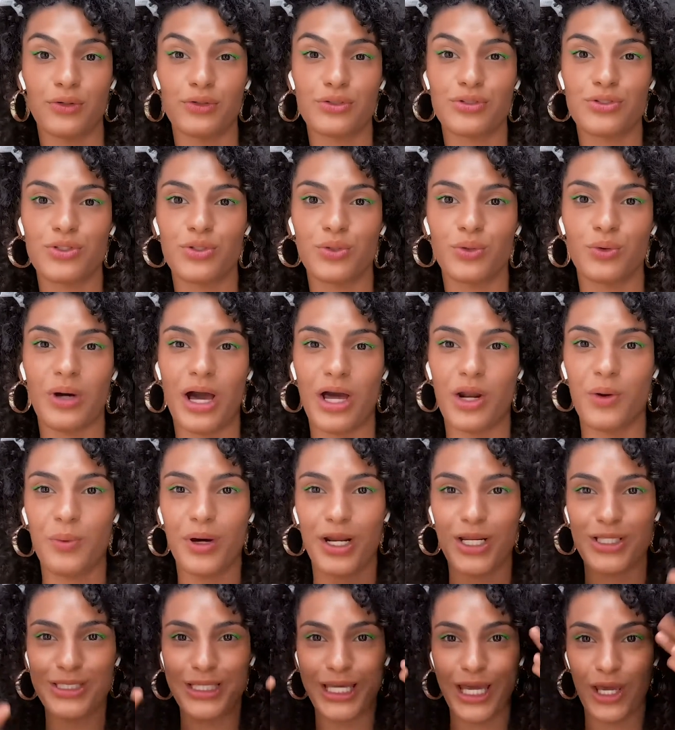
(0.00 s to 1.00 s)
So I don't want
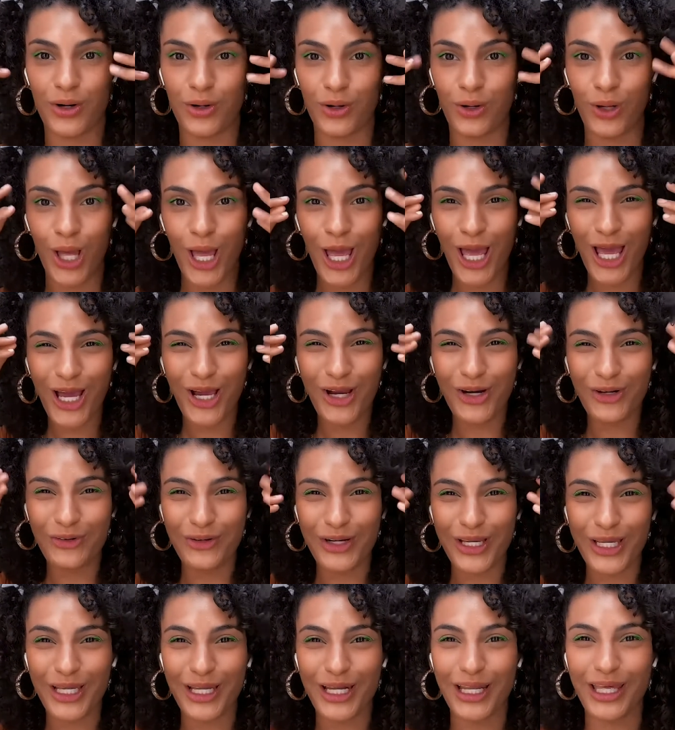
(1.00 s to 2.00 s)
it to get all
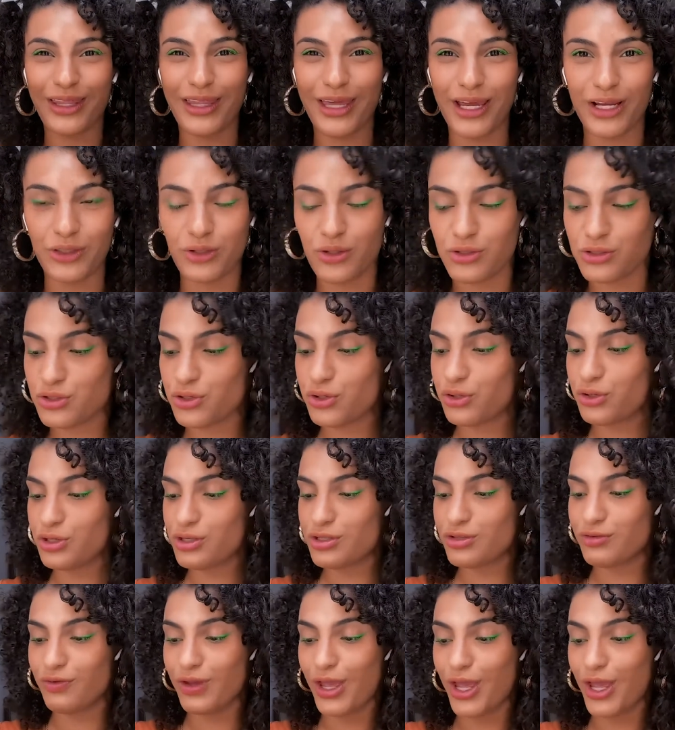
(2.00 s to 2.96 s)
crinkly there in those crow's feet.